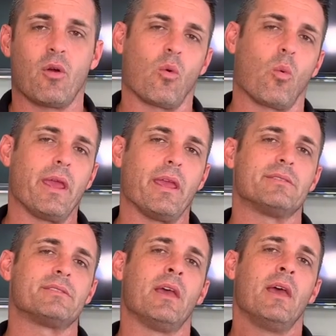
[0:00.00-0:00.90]
or
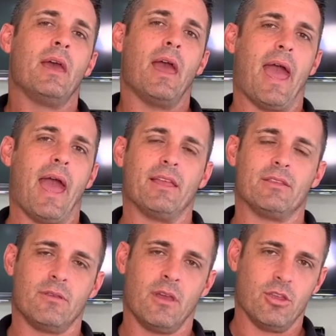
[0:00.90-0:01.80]
weeds.
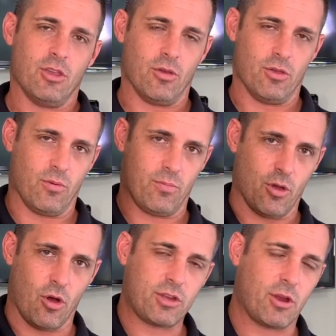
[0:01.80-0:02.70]
And you
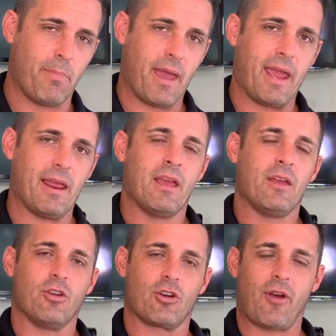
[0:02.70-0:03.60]
hook your bait,
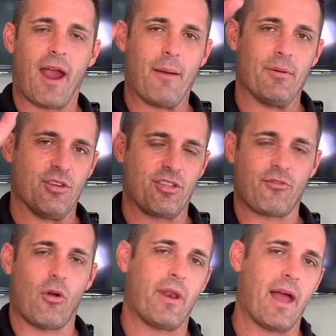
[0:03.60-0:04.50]
your crab, and you
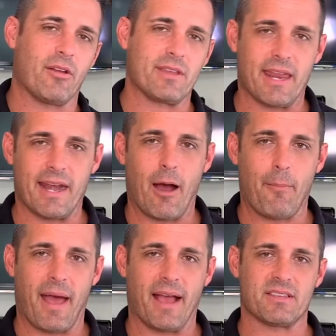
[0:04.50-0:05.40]
throw it out, get it out
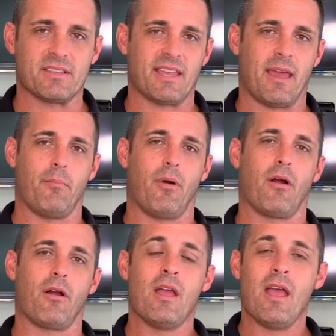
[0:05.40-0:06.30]
past the
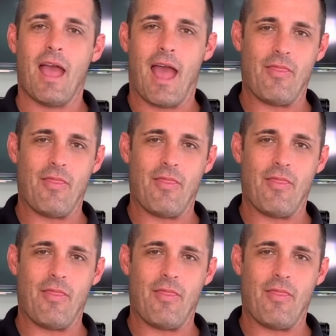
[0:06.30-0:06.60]
sandbar, and